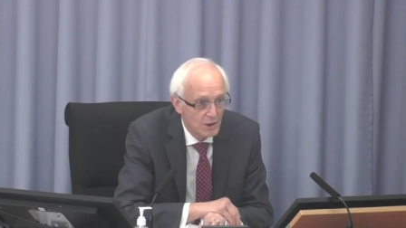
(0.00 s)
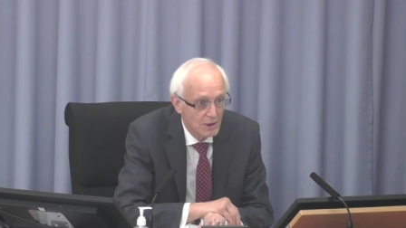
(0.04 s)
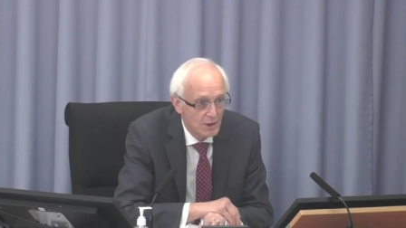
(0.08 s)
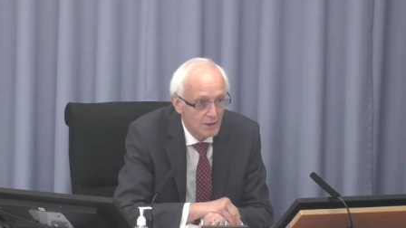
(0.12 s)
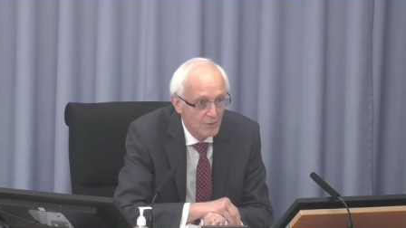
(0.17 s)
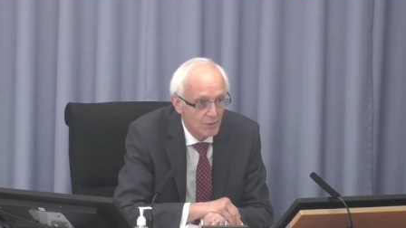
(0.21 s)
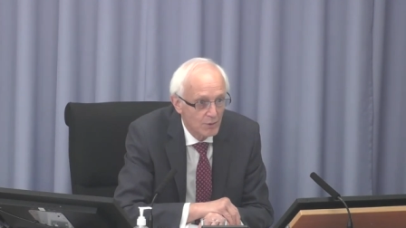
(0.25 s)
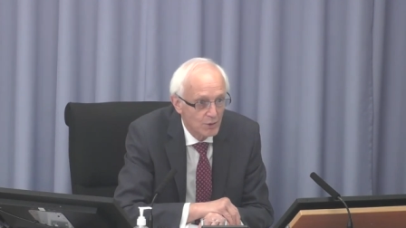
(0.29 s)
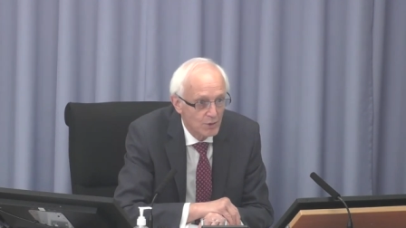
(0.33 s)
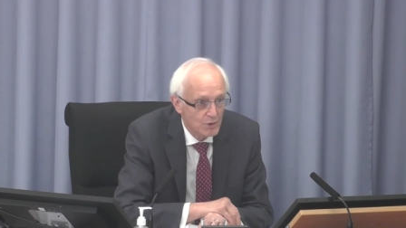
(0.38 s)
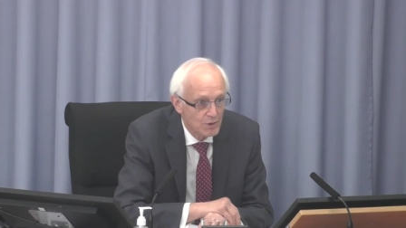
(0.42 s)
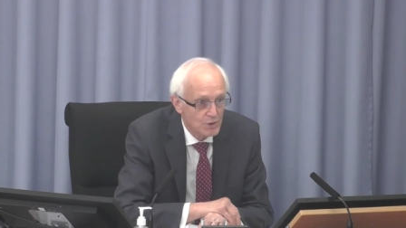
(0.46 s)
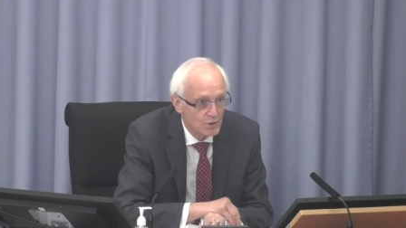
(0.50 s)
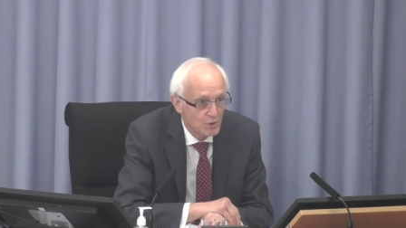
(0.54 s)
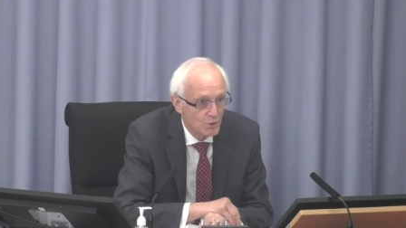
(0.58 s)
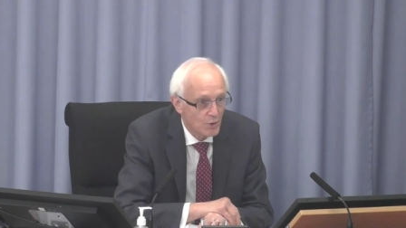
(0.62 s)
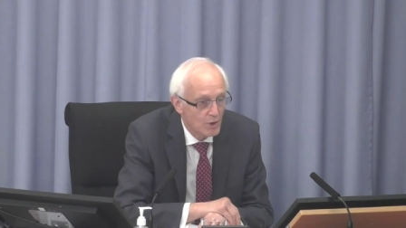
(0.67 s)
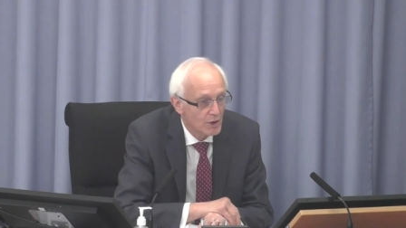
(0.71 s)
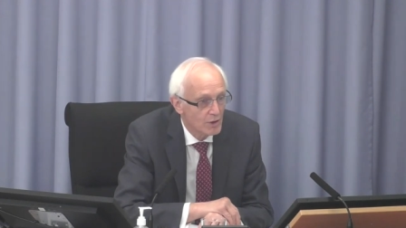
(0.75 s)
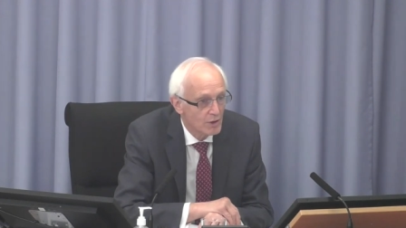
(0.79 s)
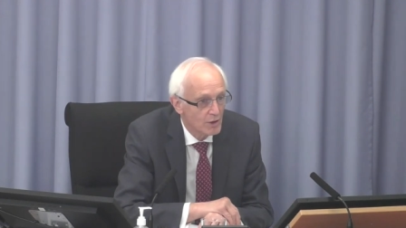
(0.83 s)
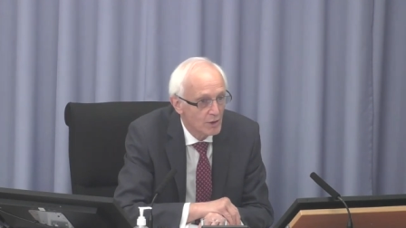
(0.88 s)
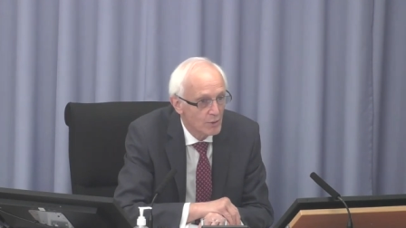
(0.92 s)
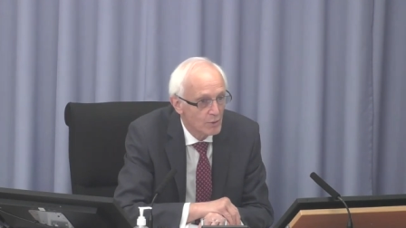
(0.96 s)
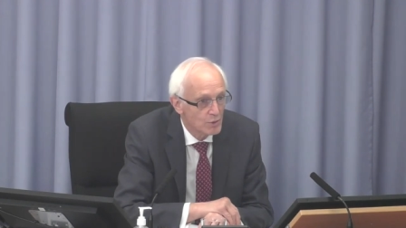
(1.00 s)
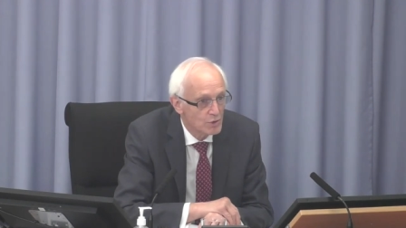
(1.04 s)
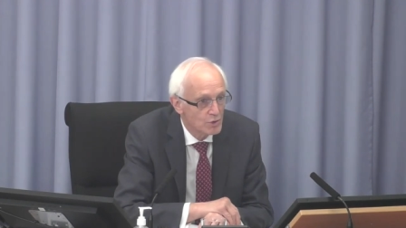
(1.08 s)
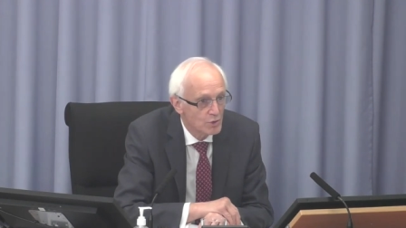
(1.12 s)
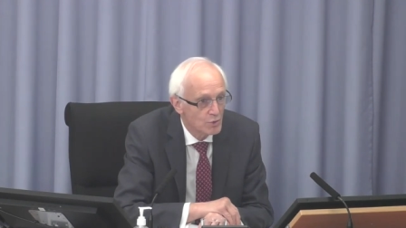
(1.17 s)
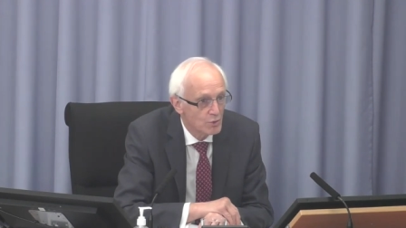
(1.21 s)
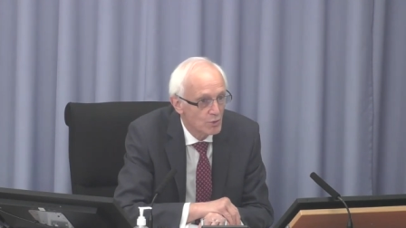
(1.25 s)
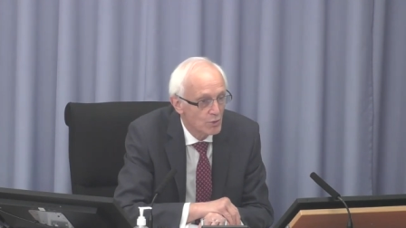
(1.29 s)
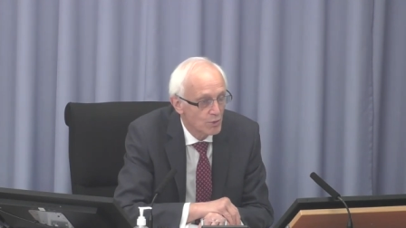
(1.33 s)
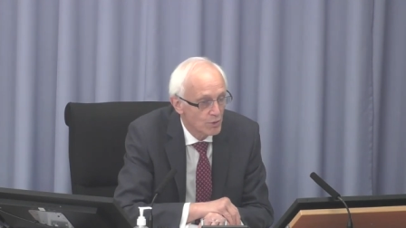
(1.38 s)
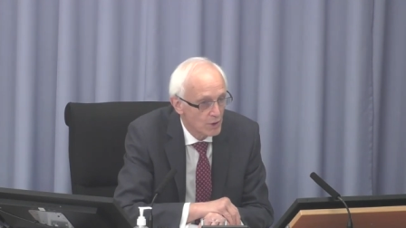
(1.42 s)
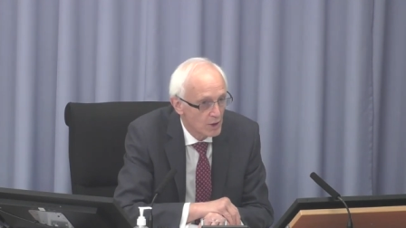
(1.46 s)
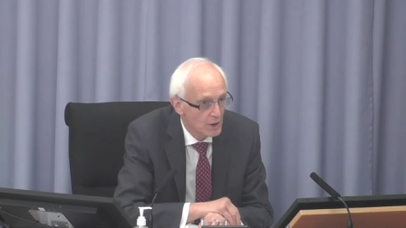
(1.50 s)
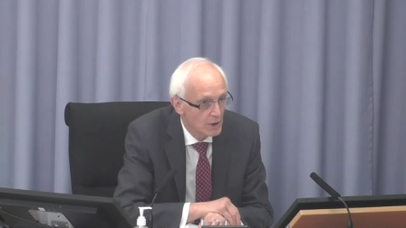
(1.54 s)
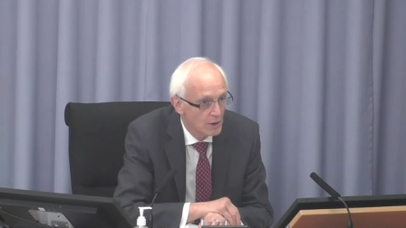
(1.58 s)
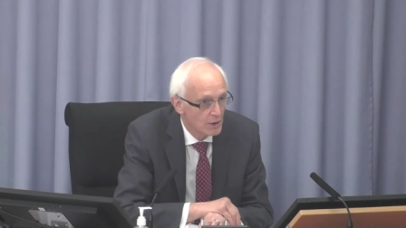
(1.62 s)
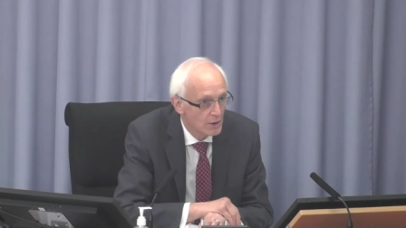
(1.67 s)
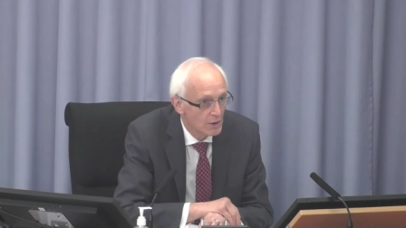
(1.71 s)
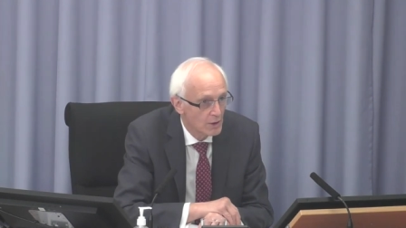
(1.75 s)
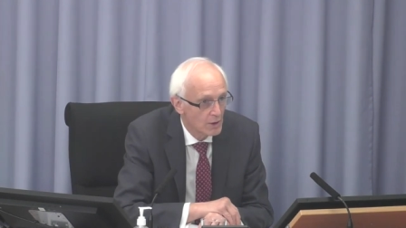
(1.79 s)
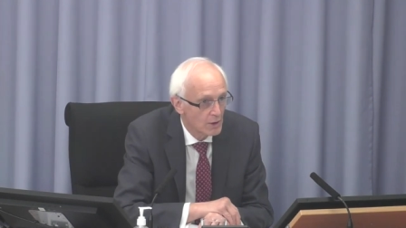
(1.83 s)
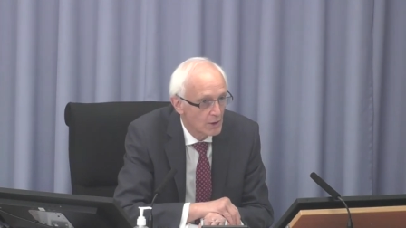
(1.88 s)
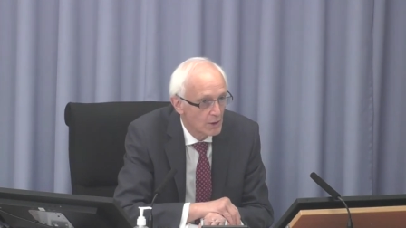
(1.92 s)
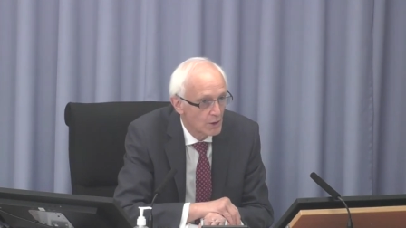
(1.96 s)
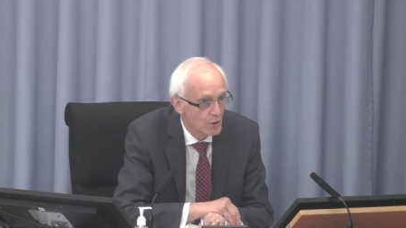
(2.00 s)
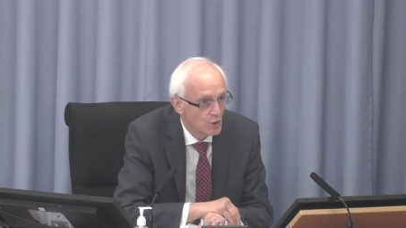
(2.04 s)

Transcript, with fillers: in evidence or anything which you think